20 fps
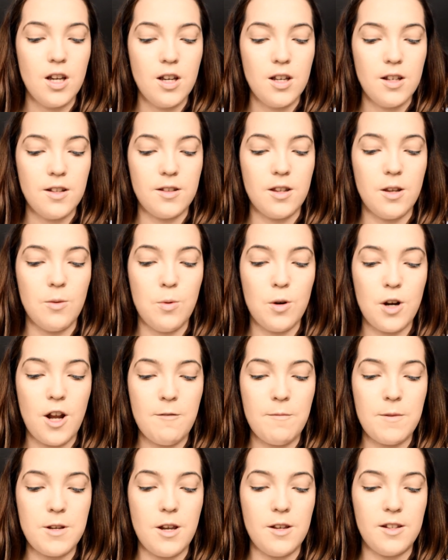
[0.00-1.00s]
So the one
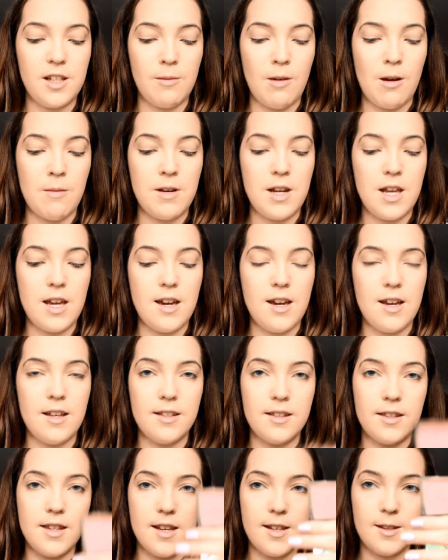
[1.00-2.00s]
I've been using at the moment
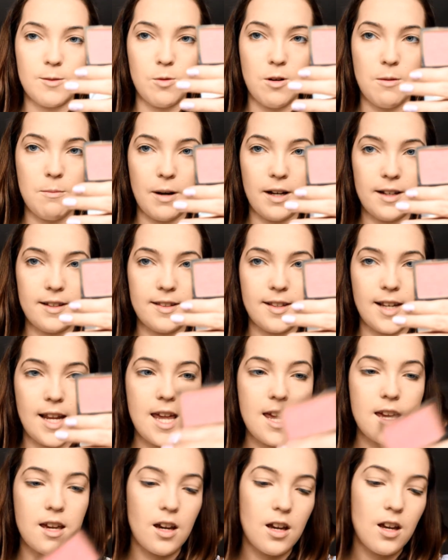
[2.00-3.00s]
is this one by
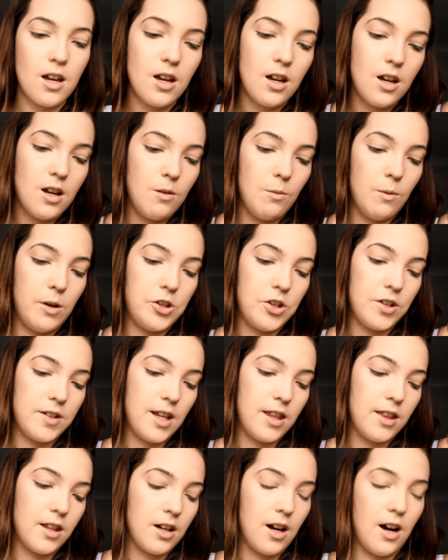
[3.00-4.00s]
Sleek, which is
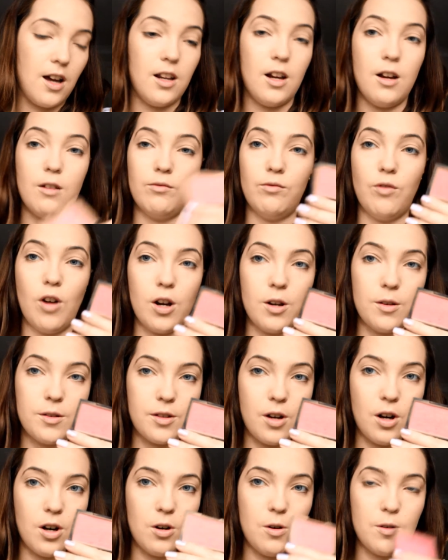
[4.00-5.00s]
in the colour Rose
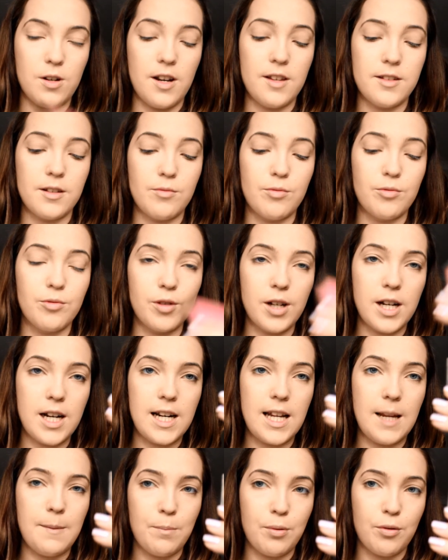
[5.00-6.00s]
Gold, and it's a
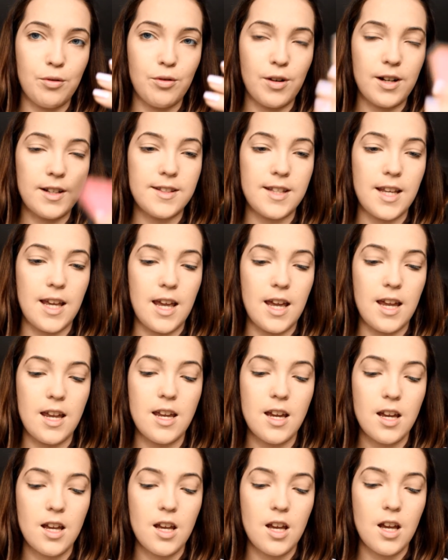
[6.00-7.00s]
really
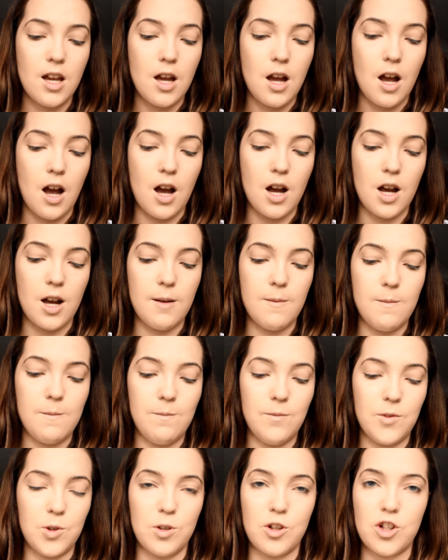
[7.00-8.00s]
pretty
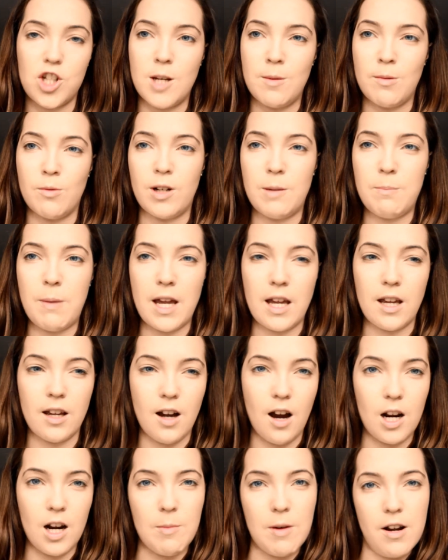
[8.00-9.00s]
sort of shimmery pink
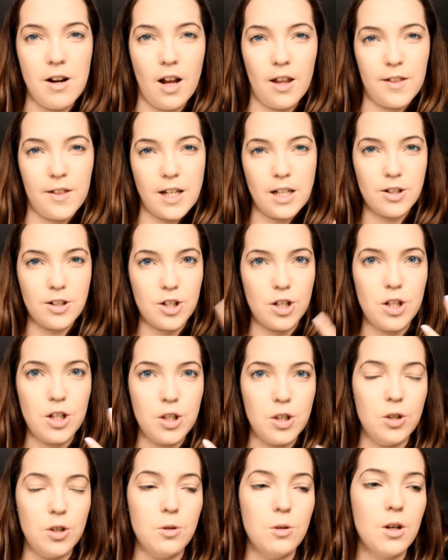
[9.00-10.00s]
colour, but nothing
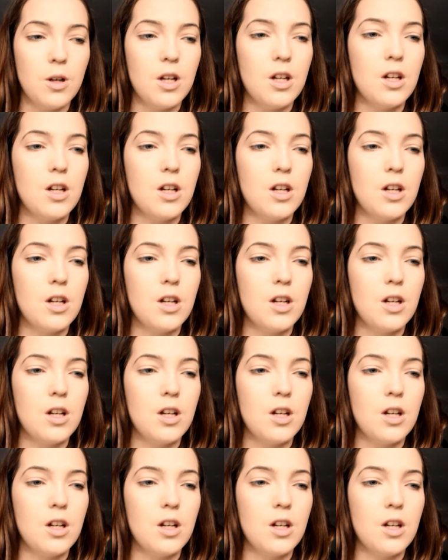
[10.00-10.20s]
too